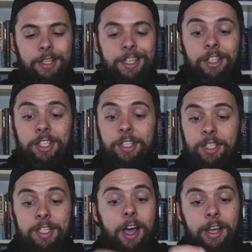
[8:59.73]
And essentially you
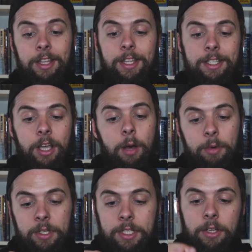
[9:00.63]
just tighten this
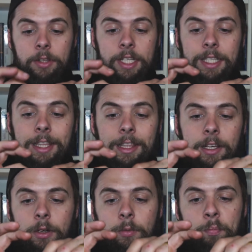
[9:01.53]
up until this
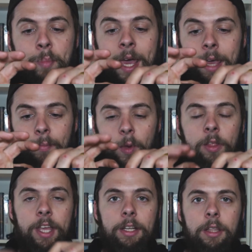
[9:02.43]
little pip
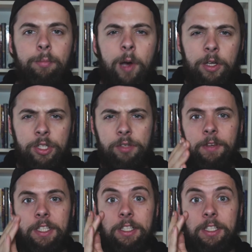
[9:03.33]
on the end of the punch fits